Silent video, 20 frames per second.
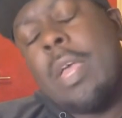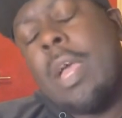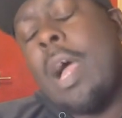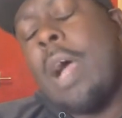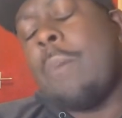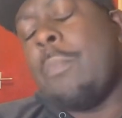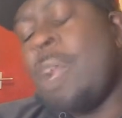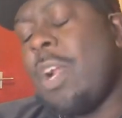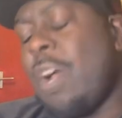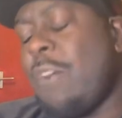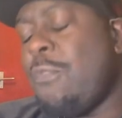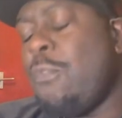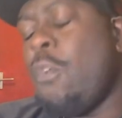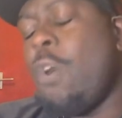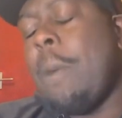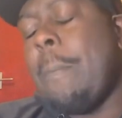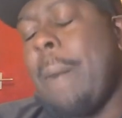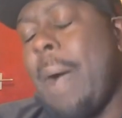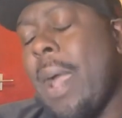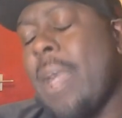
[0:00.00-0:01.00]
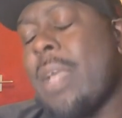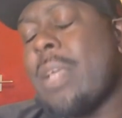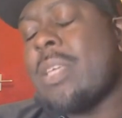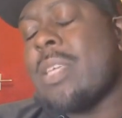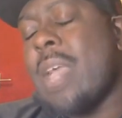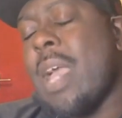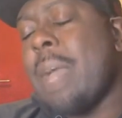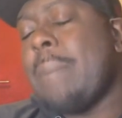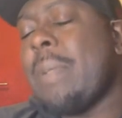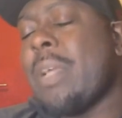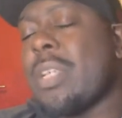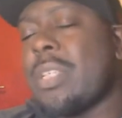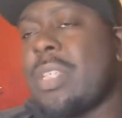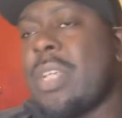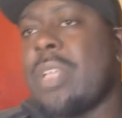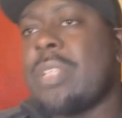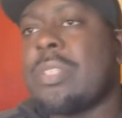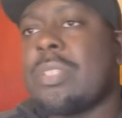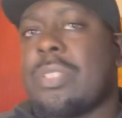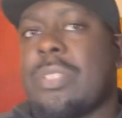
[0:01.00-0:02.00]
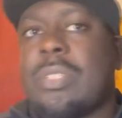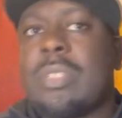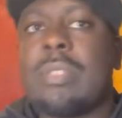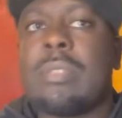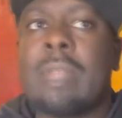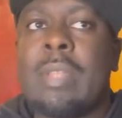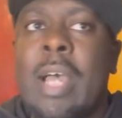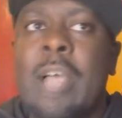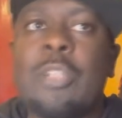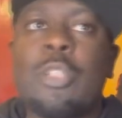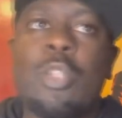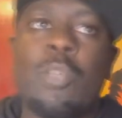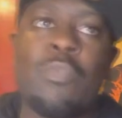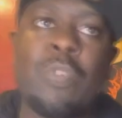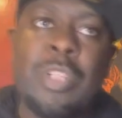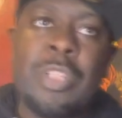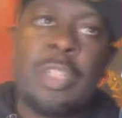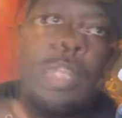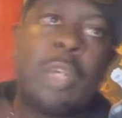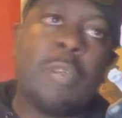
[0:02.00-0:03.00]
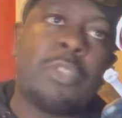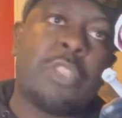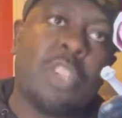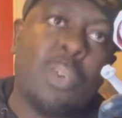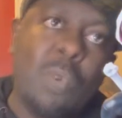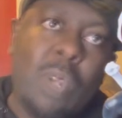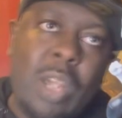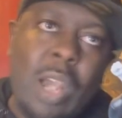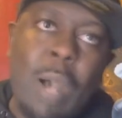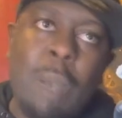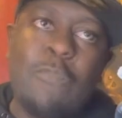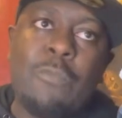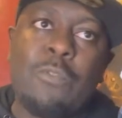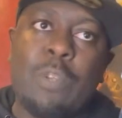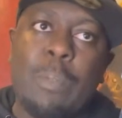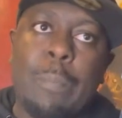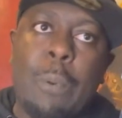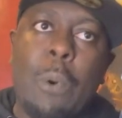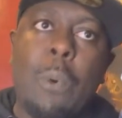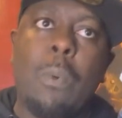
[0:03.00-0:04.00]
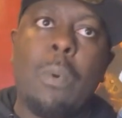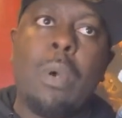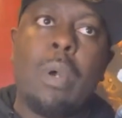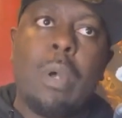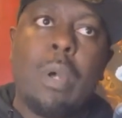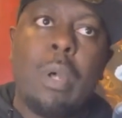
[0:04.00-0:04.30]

when I thought about it, yeah, it makes sense. That's the reason they were so comfortable